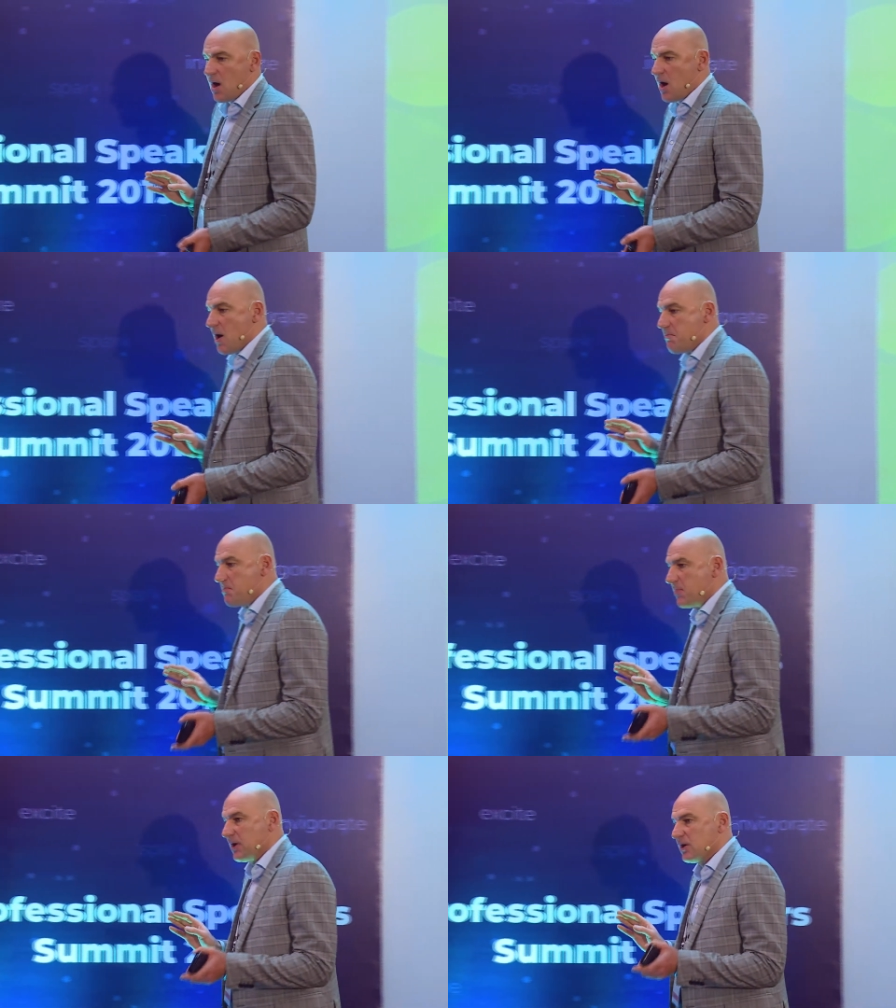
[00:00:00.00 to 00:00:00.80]

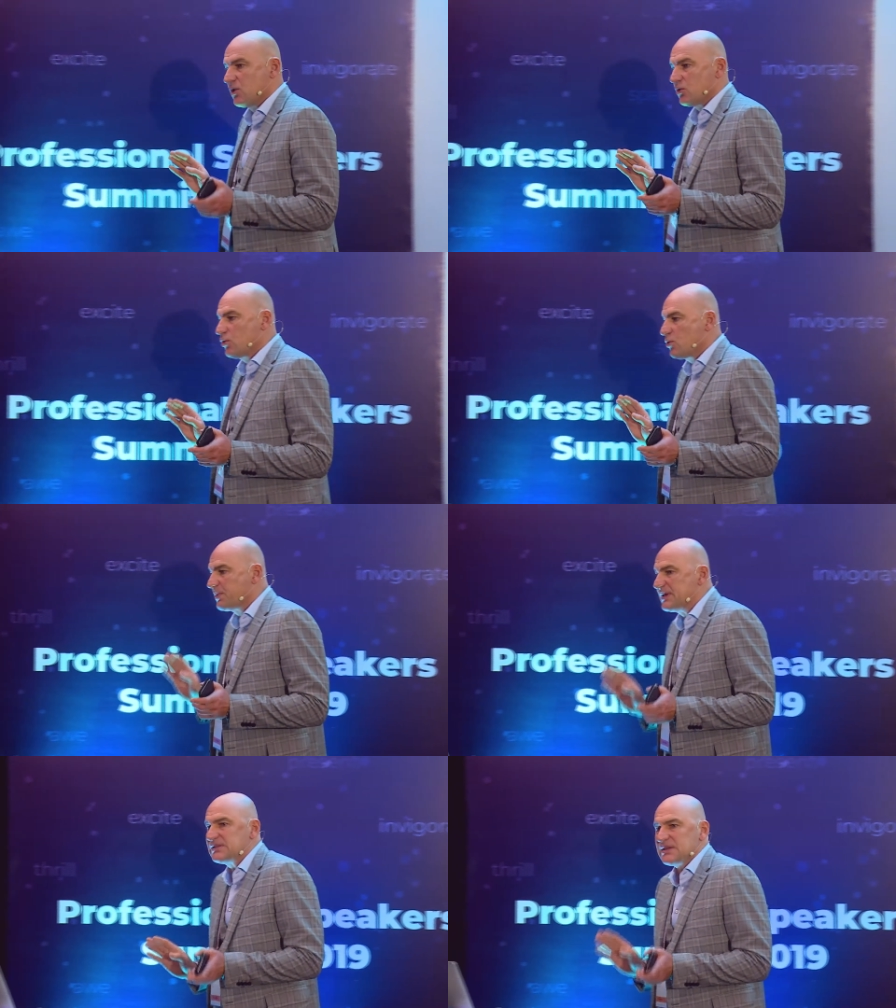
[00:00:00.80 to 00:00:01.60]
Uh, could you
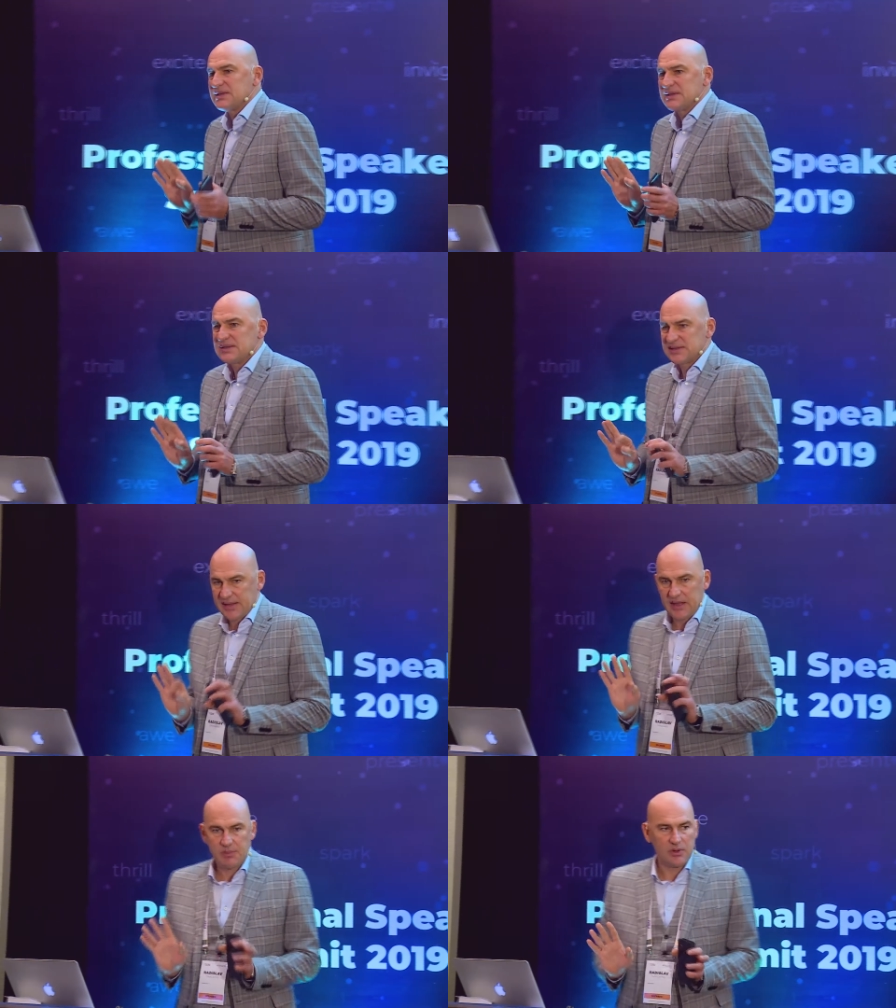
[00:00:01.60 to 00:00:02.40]
please
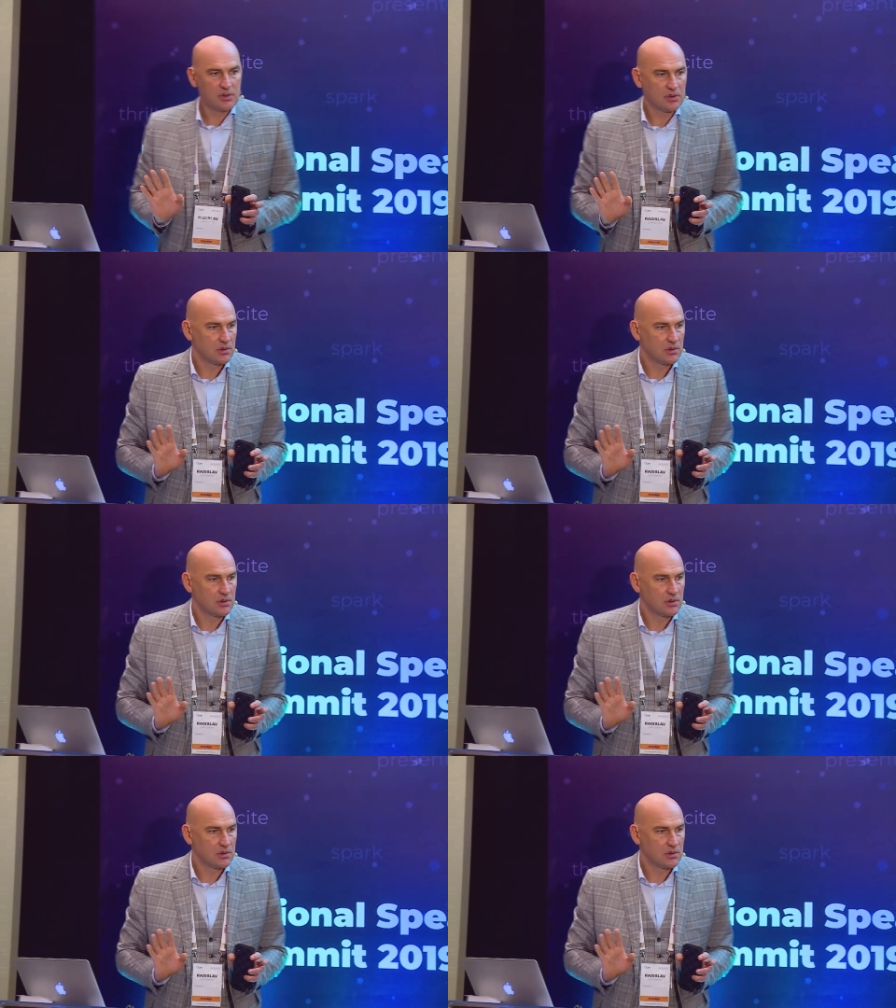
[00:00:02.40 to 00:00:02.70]
stand up?